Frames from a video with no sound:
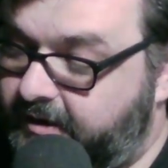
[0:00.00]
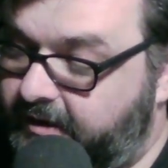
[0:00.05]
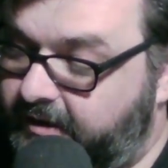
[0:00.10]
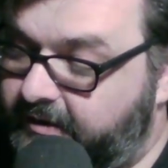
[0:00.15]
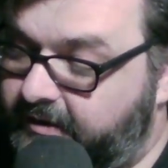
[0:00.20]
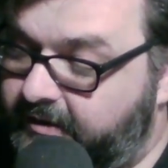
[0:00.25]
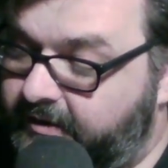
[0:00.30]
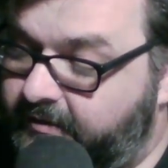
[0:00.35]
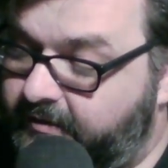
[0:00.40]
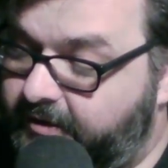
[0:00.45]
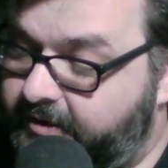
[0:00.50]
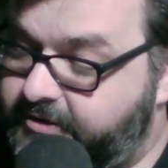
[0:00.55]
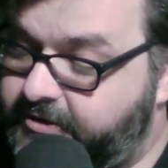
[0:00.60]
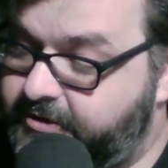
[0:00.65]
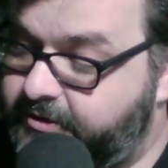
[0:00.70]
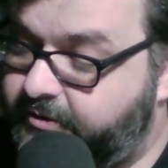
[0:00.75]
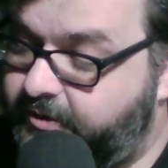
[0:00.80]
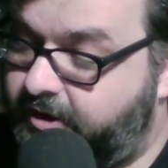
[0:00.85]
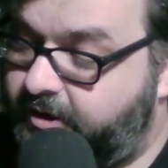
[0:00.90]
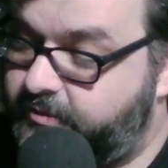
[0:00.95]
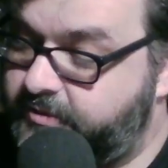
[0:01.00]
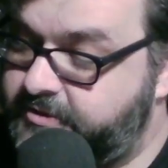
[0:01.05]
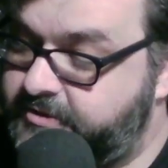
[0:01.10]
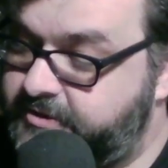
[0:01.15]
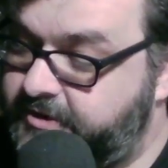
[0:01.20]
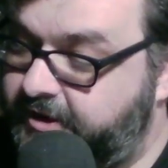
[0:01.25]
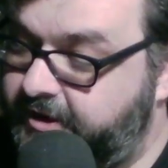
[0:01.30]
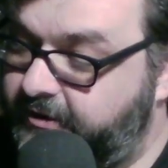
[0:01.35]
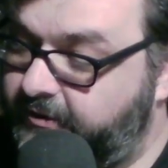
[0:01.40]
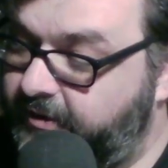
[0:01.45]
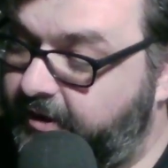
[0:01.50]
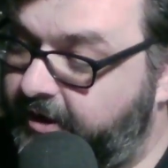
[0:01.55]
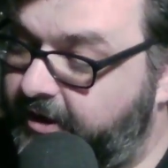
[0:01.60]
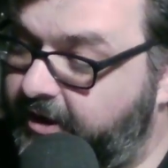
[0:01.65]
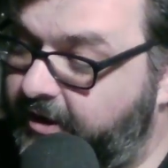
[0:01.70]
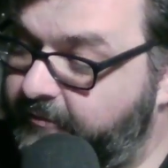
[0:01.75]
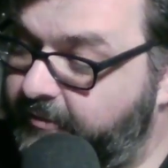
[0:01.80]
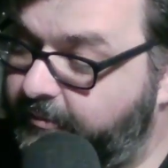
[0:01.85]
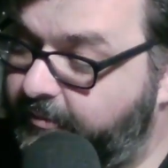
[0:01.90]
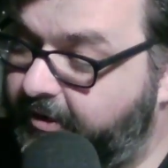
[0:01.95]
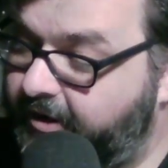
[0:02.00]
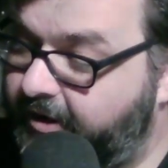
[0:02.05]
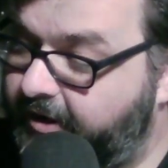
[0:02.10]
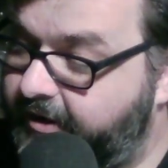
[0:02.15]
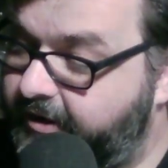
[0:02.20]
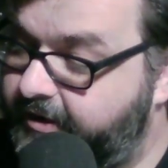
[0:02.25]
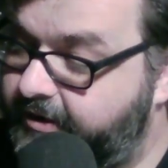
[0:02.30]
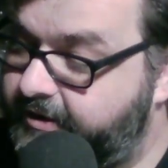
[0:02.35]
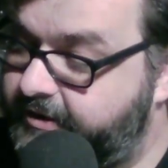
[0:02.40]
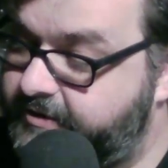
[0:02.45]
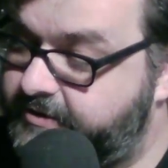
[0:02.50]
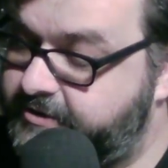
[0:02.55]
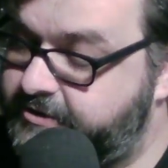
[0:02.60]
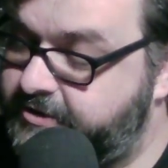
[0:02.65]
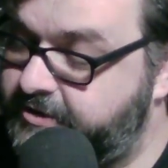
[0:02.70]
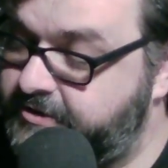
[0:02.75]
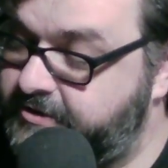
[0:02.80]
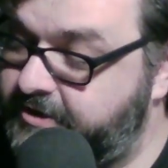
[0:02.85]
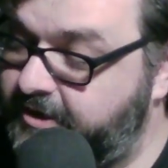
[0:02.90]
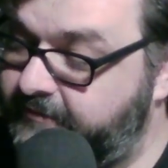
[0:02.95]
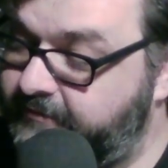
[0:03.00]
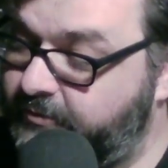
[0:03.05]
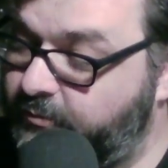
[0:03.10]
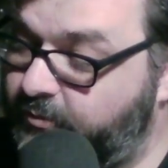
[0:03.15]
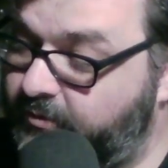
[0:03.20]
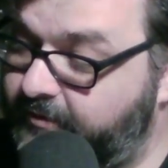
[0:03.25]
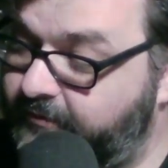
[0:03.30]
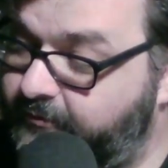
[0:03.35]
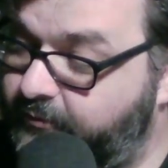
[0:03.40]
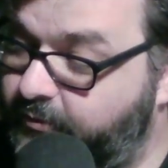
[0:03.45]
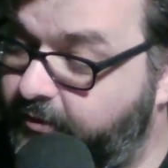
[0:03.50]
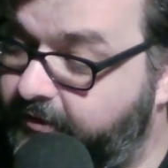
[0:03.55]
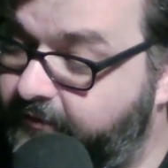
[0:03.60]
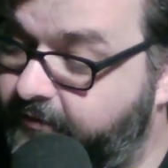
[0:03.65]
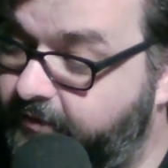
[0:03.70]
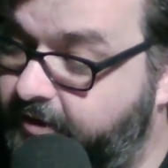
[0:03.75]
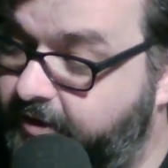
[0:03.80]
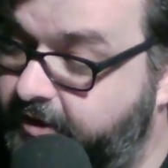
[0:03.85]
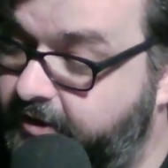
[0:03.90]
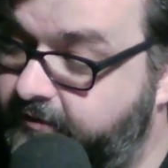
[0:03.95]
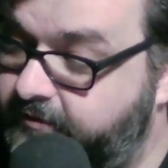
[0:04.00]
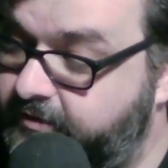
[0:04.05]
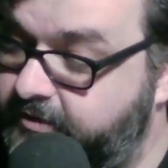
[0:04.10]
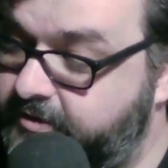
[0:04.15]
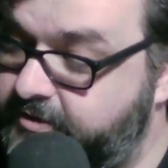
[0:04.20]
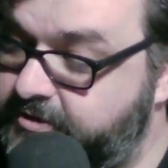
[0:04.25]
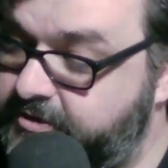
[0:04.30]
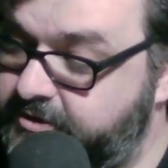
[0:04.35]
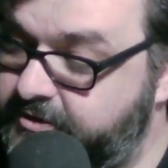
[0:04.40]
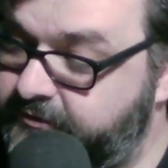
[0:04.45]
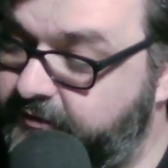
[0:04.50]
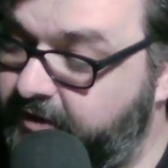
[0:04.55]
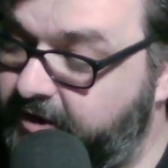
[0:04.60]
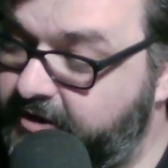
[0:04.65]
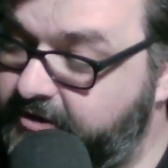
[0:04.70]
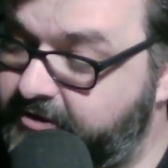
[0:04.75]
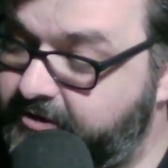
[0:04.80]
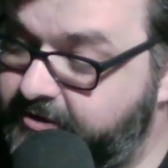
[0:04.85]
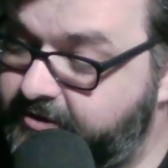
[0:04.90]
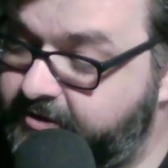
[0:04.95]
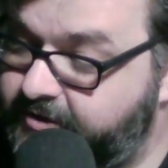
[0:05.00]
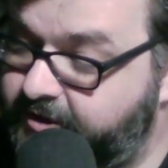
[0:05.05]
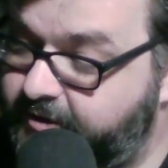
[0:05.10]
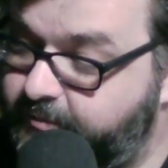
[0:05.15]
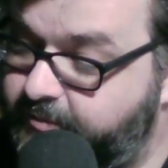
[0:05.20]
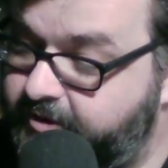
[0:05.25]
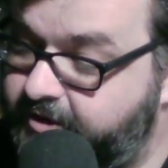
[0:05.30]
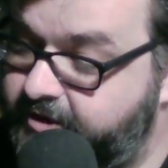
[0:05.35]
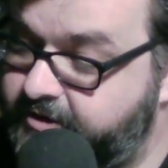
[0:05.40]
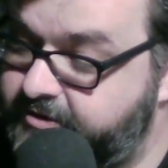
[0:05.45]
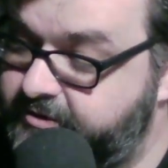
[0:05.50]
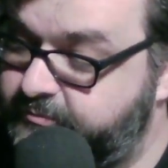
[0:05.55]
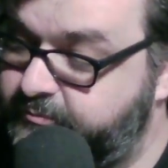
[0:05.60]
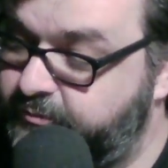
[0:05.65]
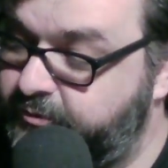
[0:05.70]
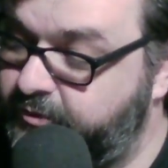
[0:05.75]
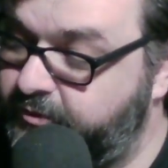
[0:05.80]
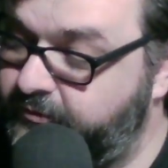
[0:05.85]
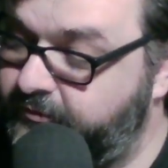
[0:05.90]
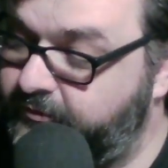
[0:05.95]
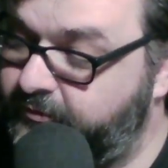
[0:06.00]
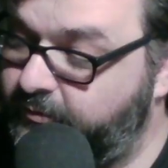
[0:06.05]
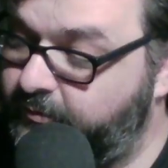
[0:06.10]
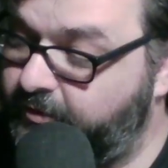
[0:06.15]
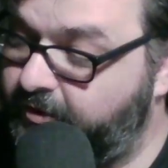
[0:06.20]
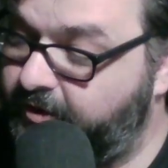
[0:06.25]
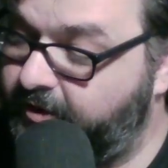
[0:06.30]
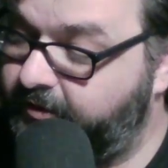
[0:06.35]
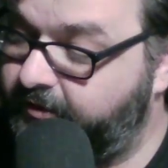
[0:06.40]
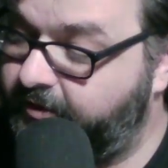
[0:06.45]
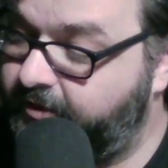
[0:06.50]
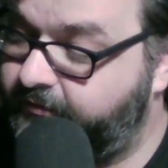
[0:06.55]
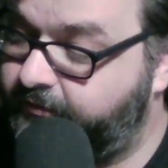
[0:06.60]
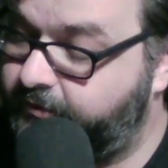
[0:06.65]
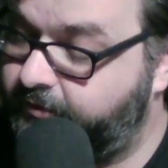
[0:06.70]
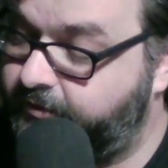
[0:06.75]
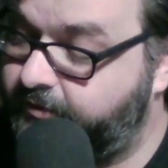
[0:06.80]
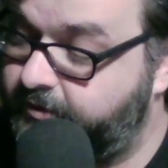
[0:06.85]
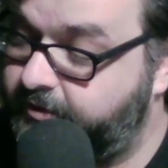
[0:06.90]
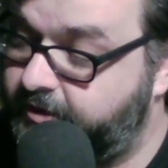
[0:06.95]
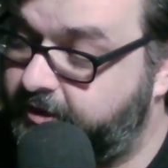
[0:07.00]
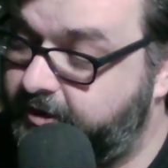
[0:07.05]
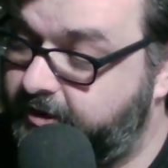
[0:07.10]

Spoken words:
Nearly 2 hours later, I come to bed. It's just after 1:45. She's fast asleep and hasn't moved from where I left her.